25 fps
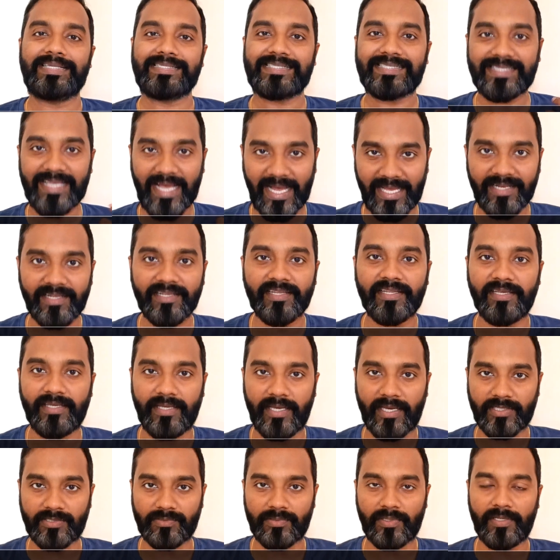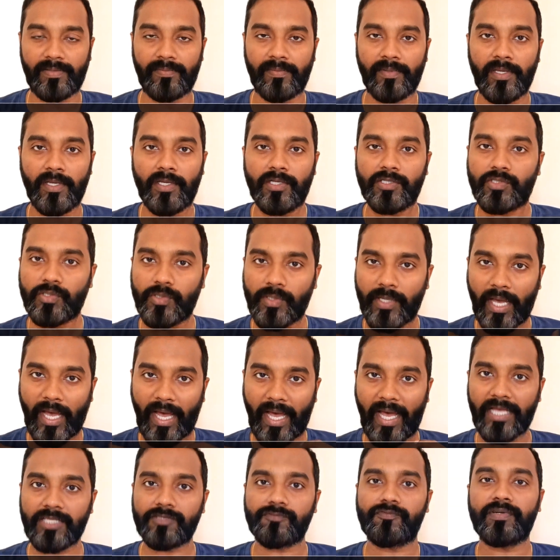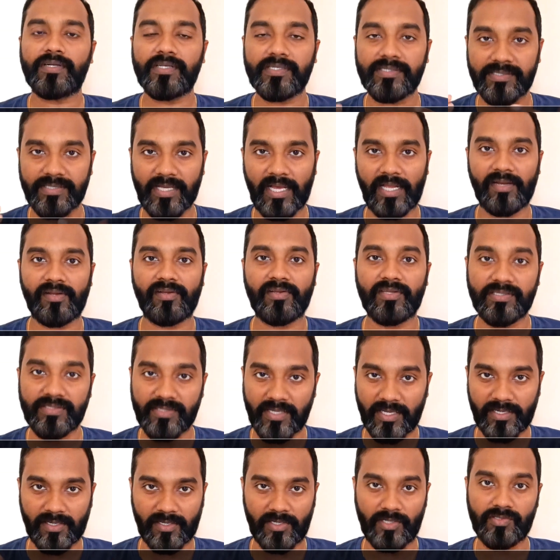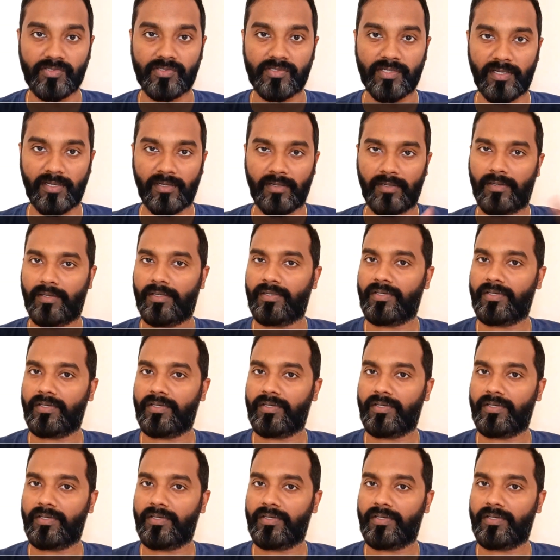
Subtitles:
salary actually. So as far as salaries are concerned,